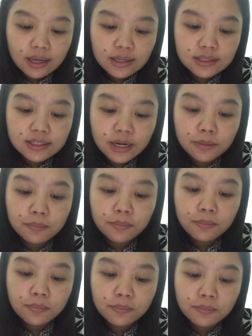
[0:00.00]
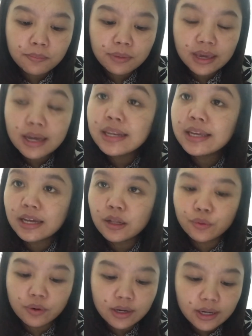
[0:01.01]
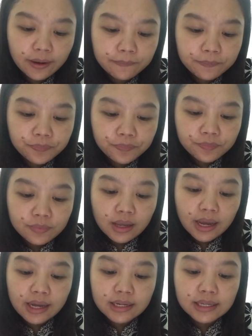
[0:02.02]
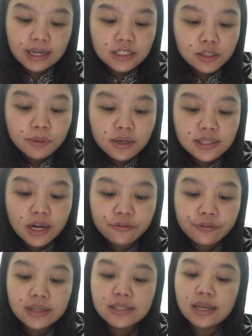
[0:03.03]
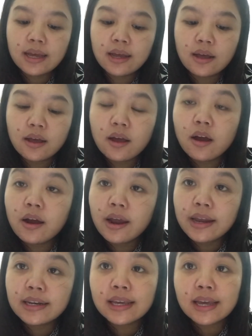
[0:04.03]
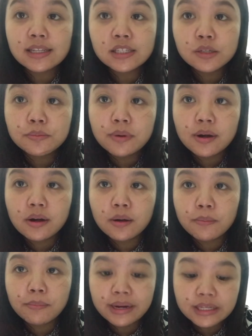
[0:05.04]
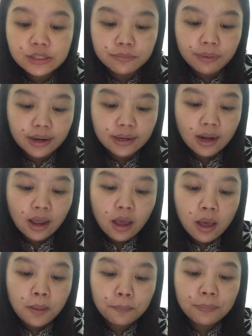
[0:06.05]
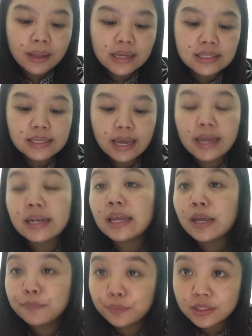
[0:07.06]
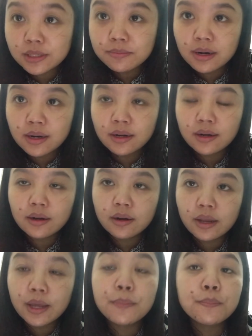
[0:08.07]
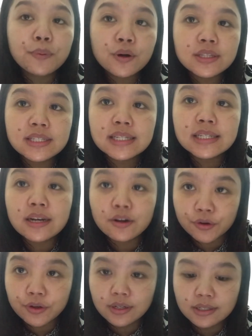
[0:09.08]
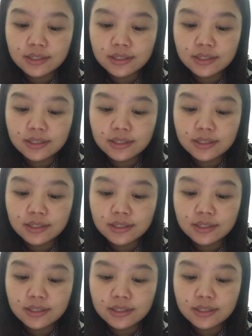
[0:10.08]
than mechanical work, and customer service and customer management plays an important role.